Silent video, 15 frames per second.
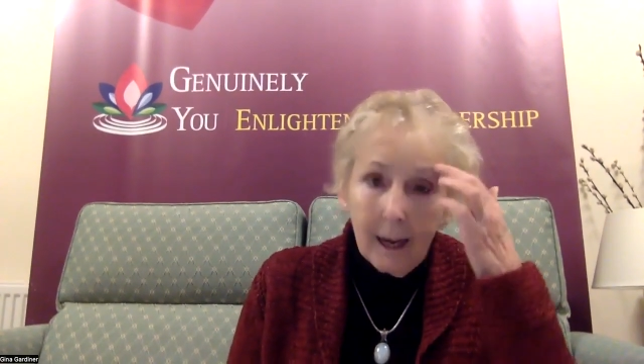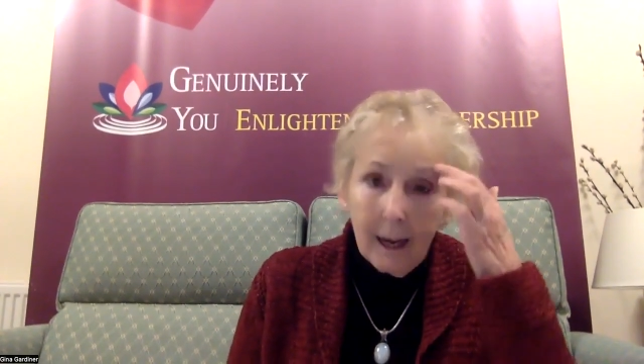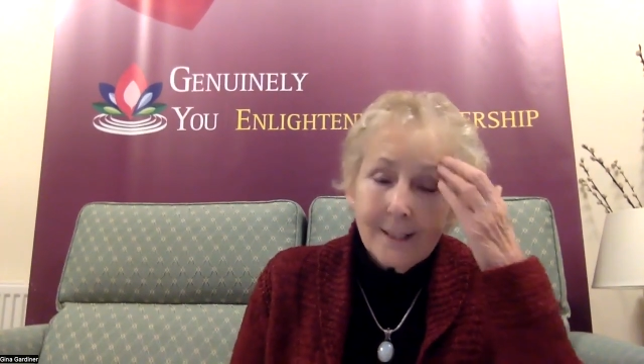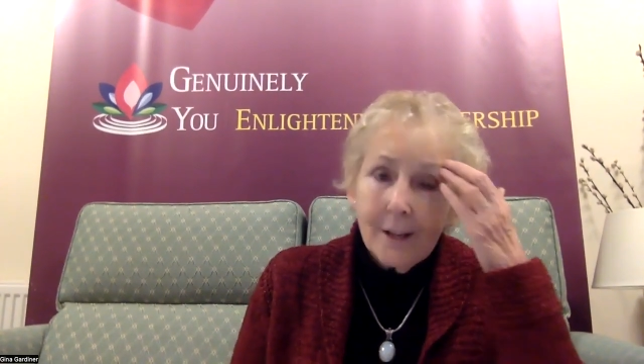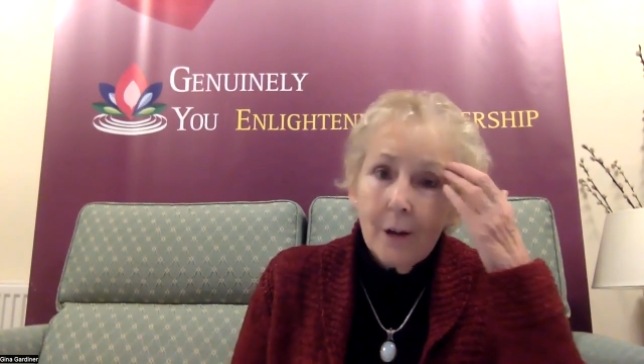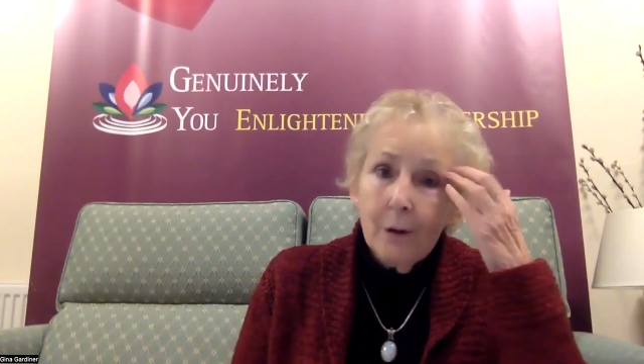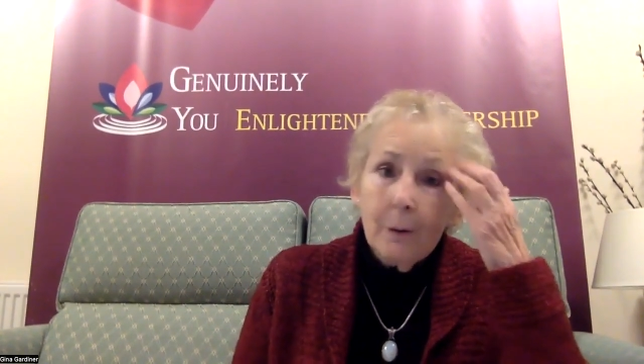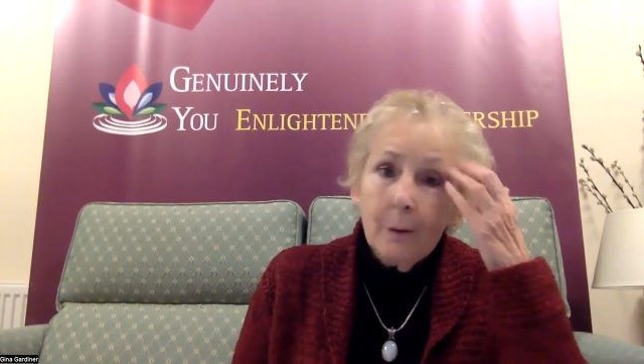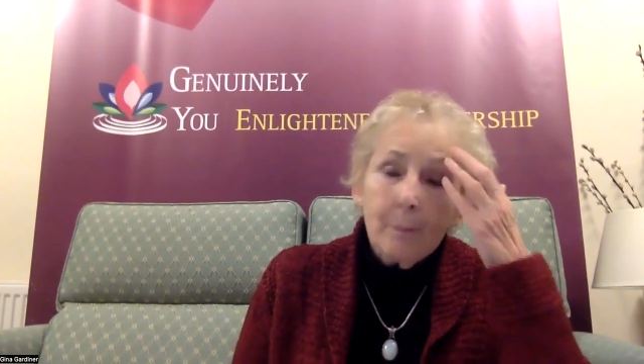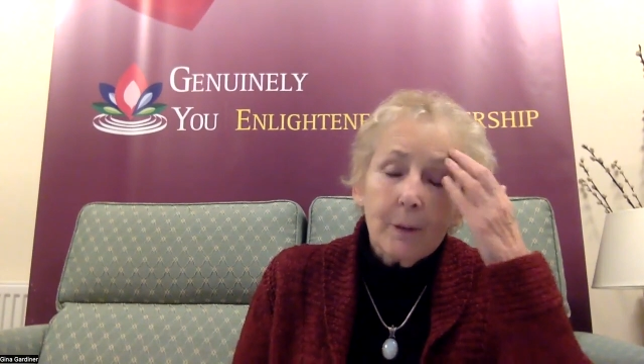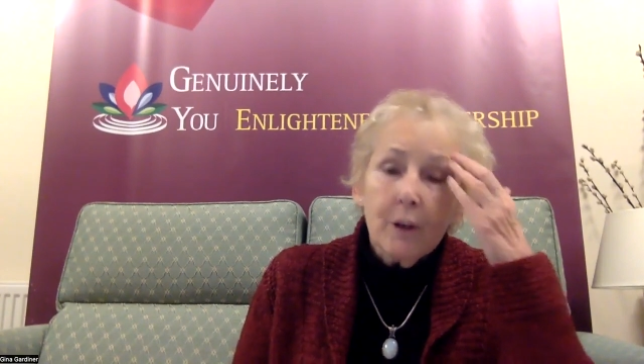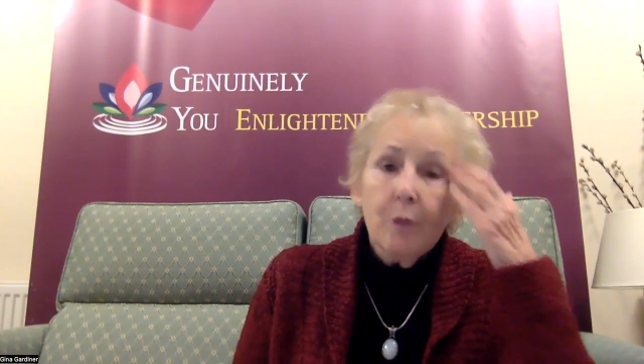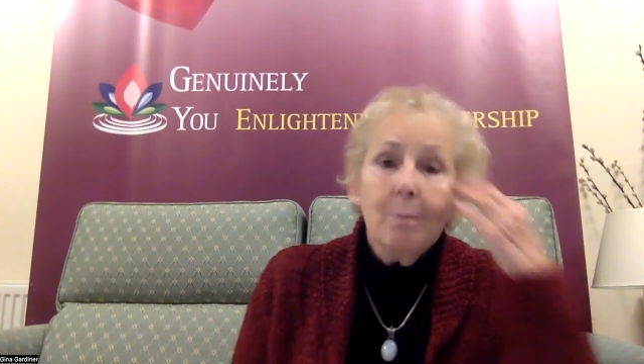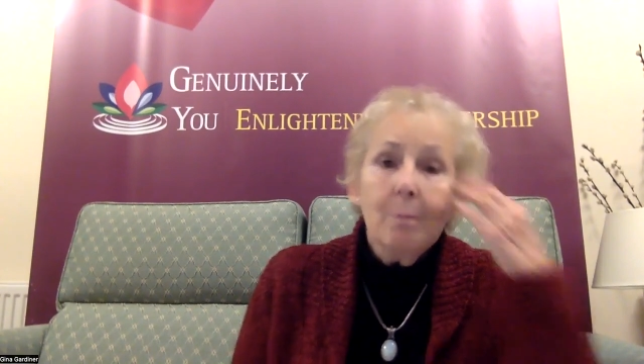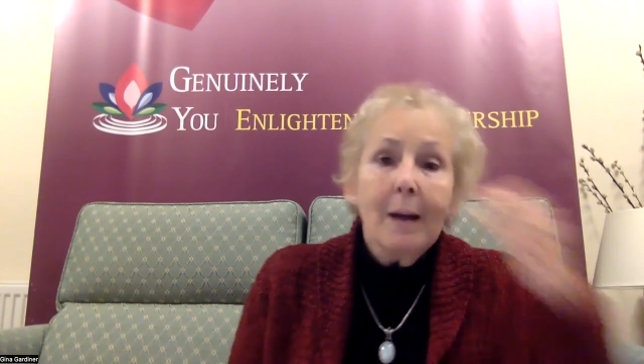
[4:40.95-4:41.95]
So
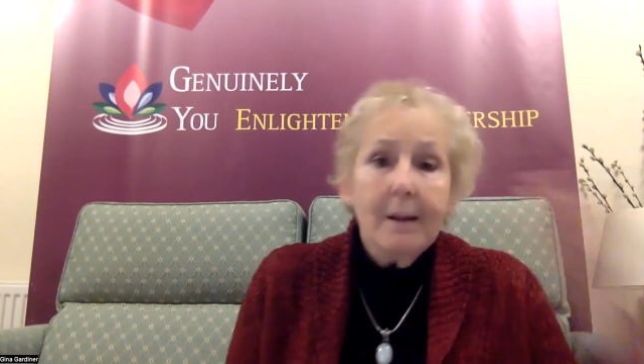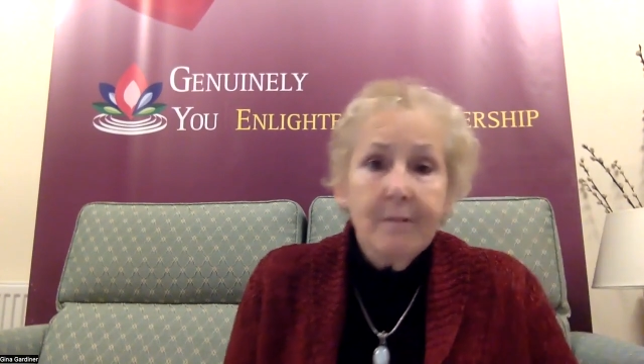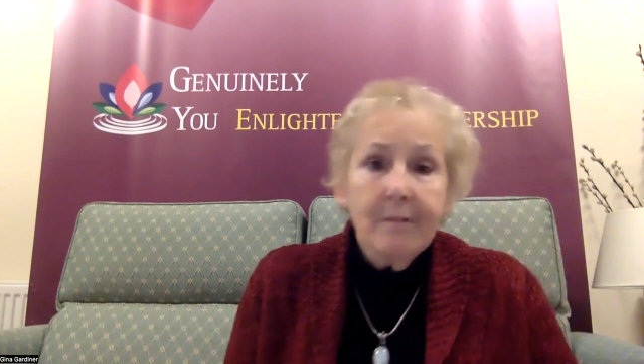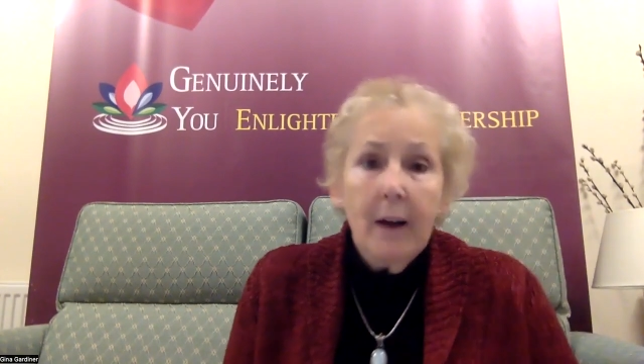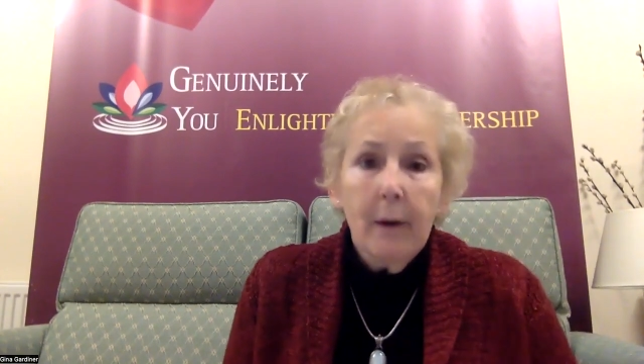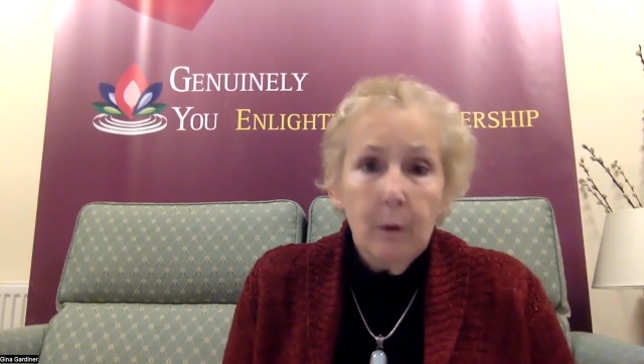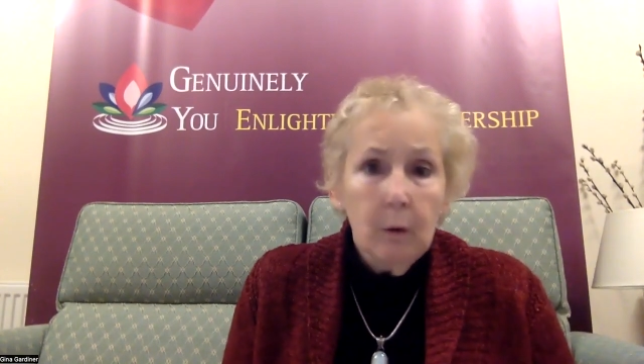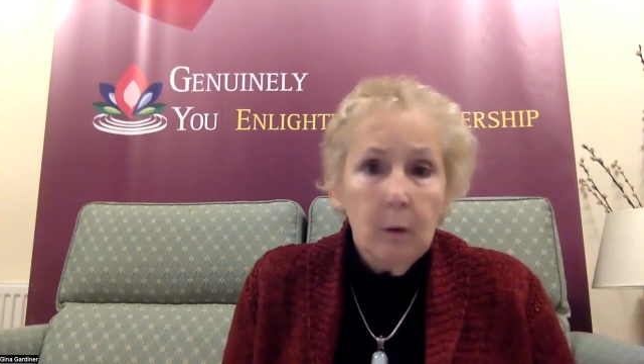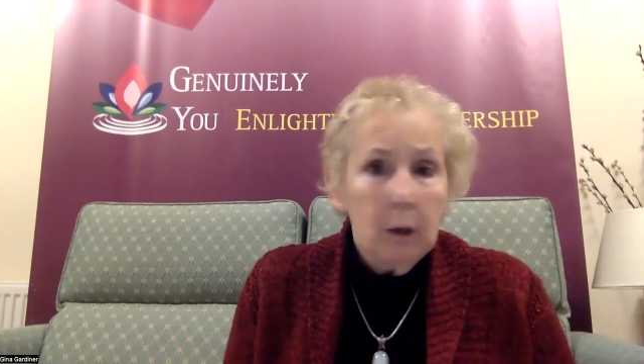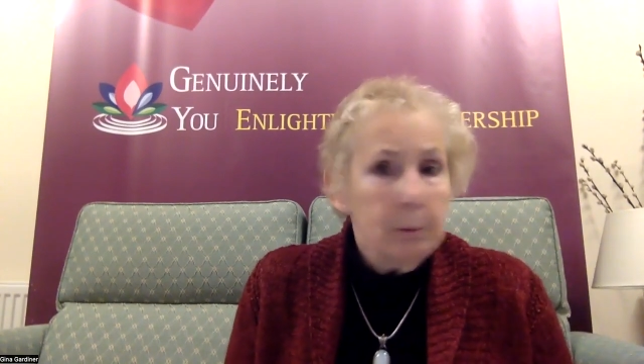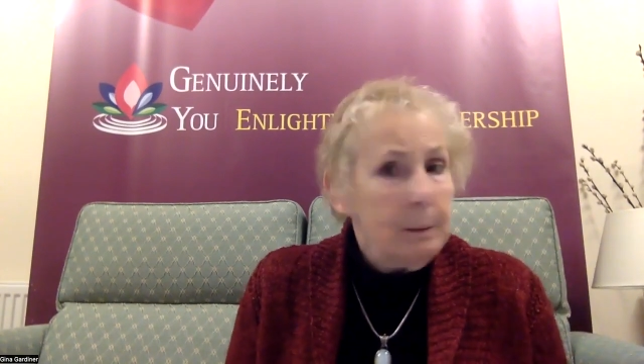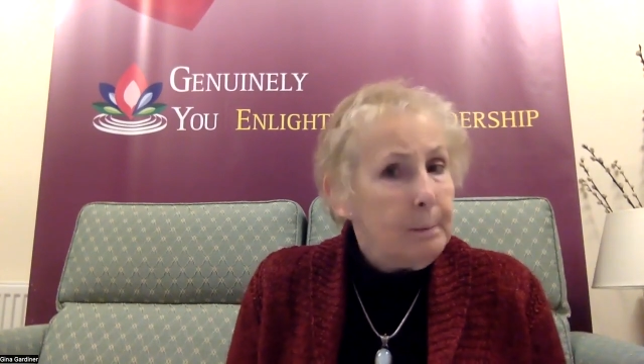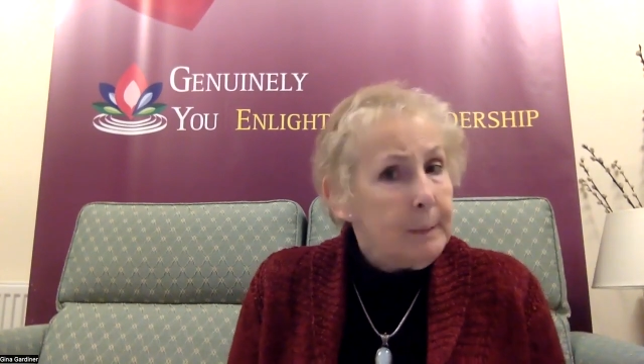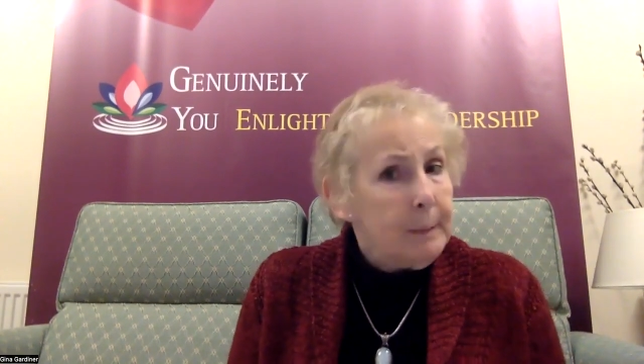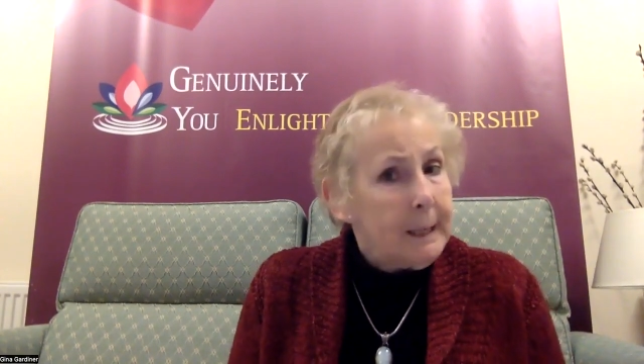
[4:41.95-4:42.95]
you may very well
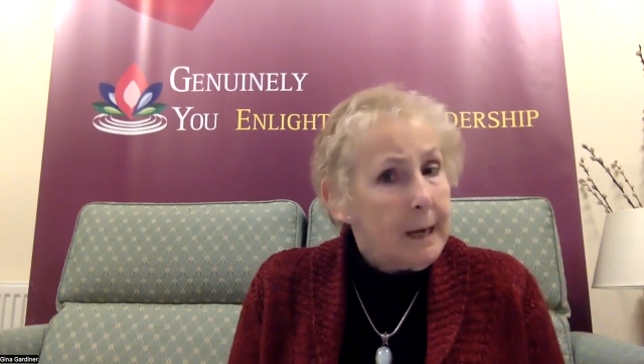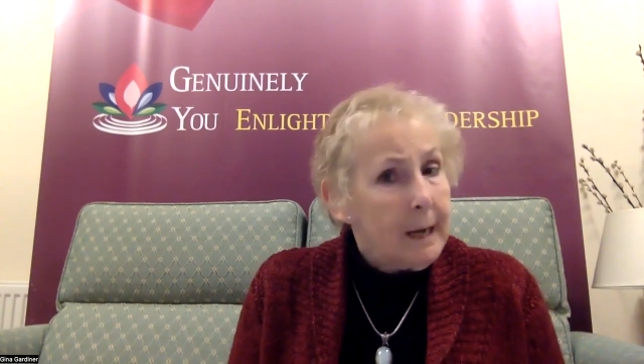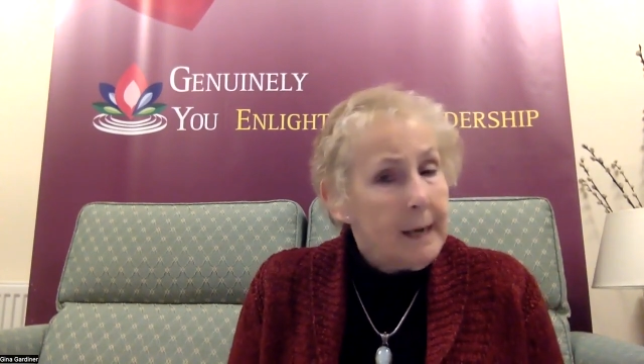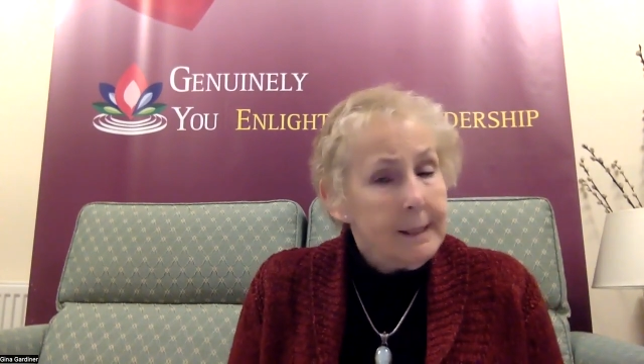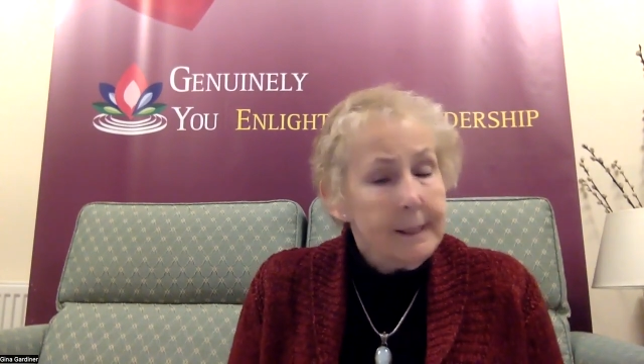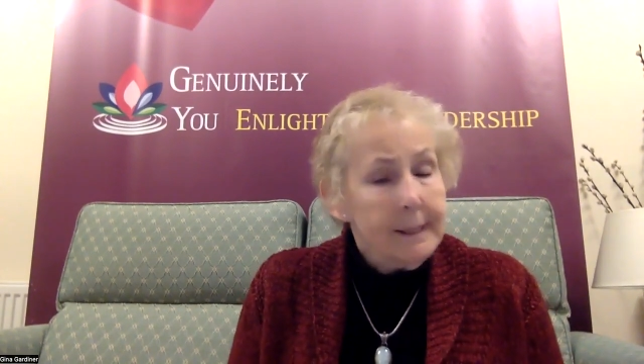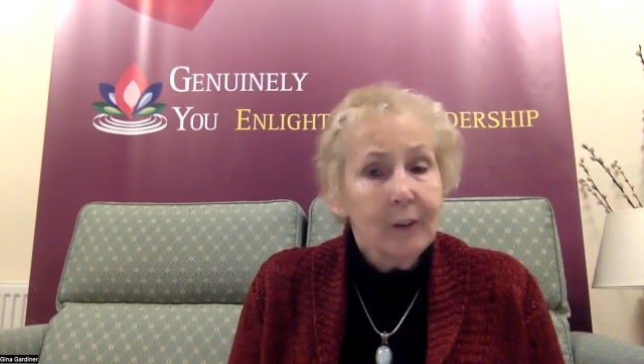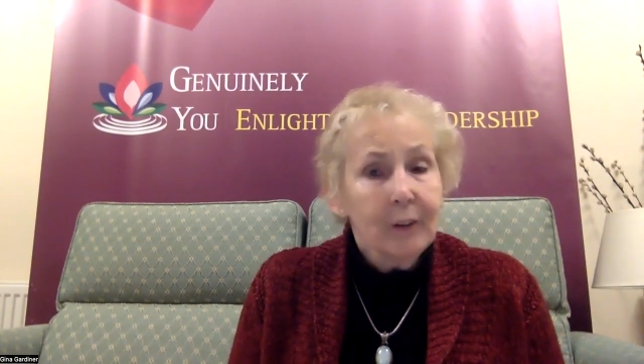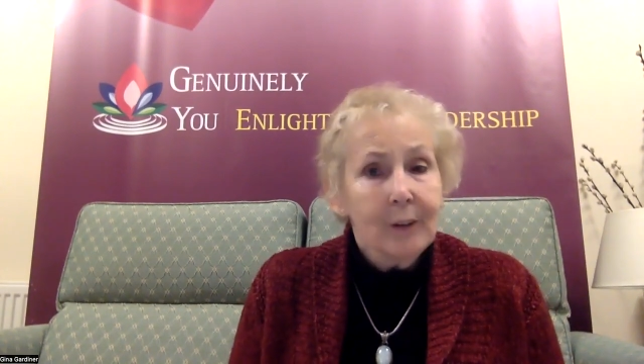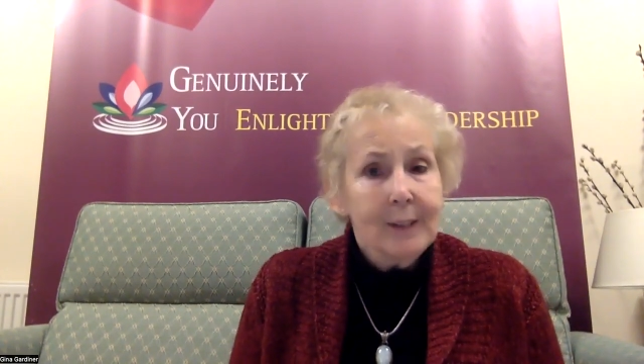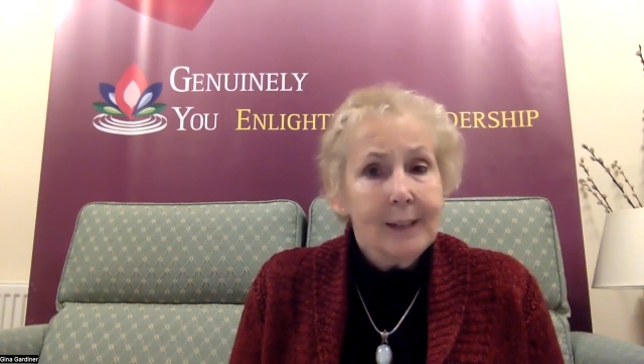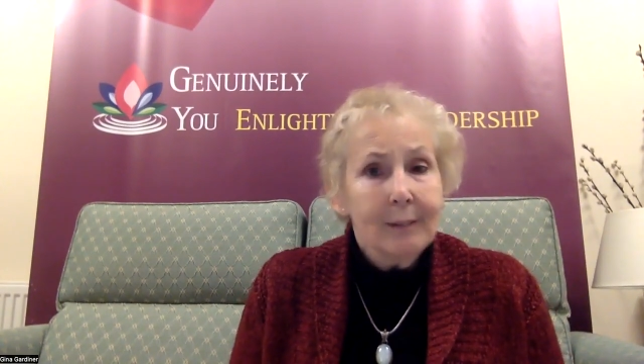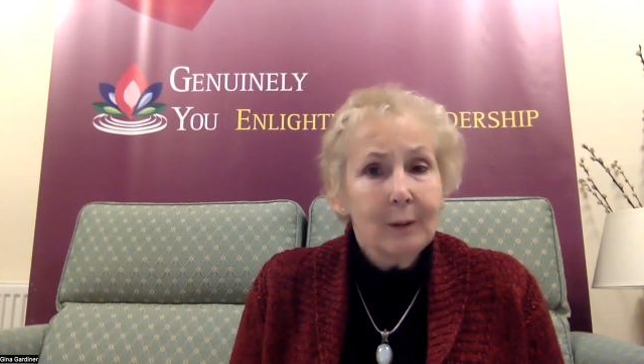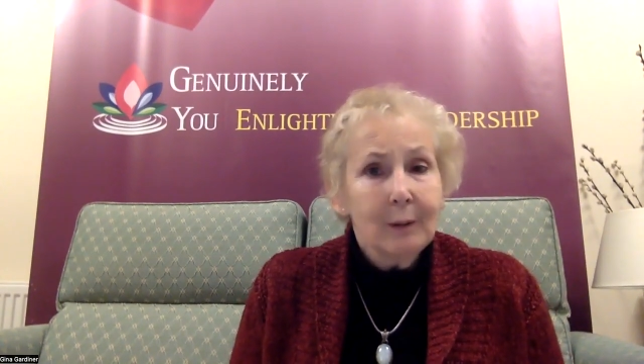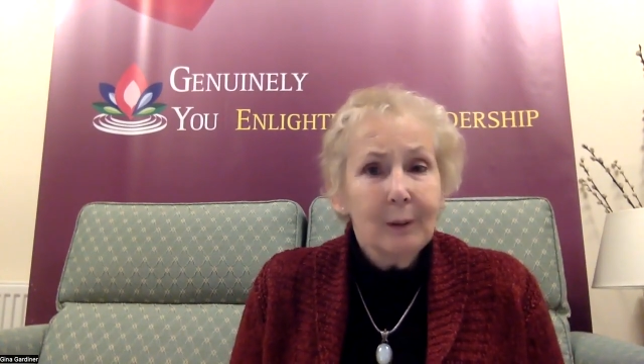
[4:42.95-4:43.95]
be BSing yourself.